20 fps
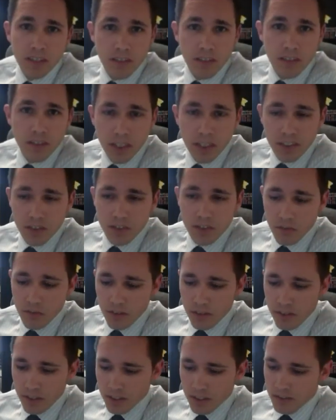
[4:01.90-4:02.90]
to making
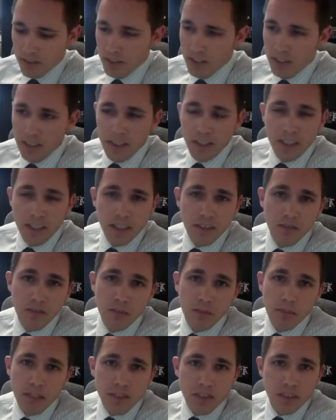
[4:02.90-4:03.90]
sure that any
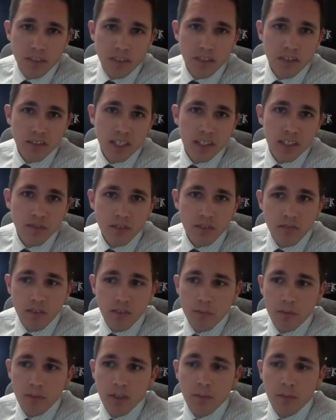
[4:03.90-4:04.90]
information is given from
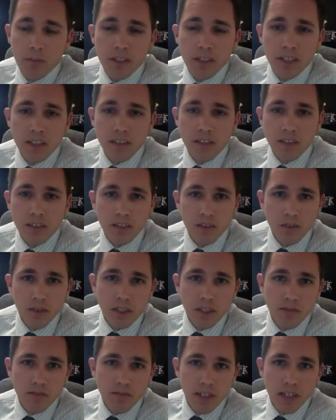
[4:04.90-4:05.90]
your application to the
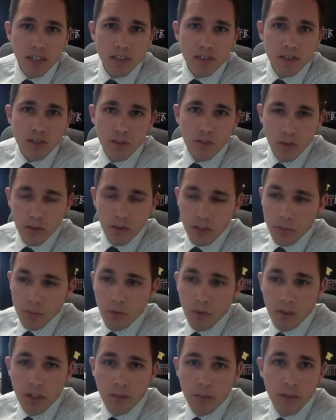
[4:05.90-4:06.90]
advisor or the
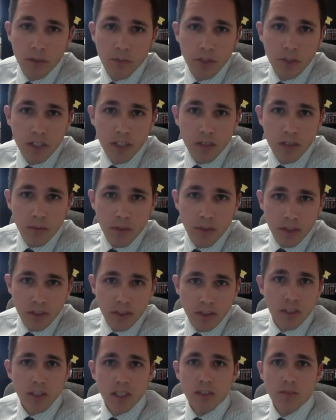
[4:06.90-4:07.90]
program committee, depending on
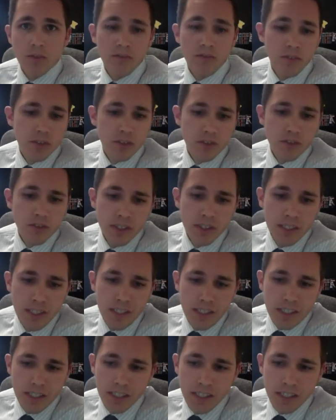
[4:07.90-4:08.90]
how they review,
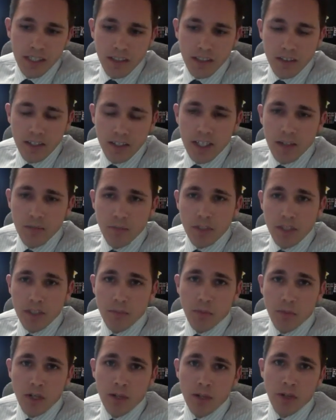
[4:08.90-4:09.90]
and they can be the
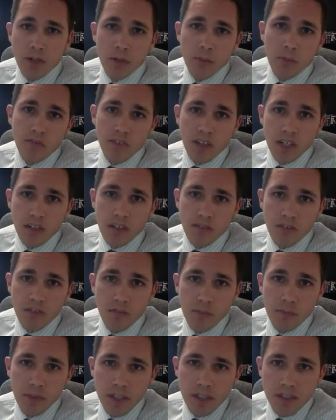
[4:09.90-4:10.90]
primary provider of
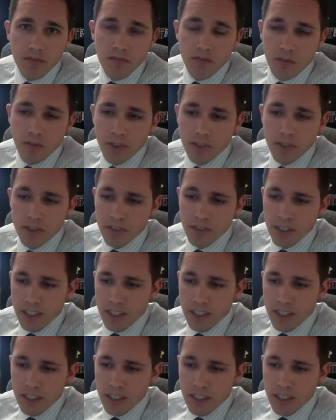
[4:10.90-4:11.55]
information for you.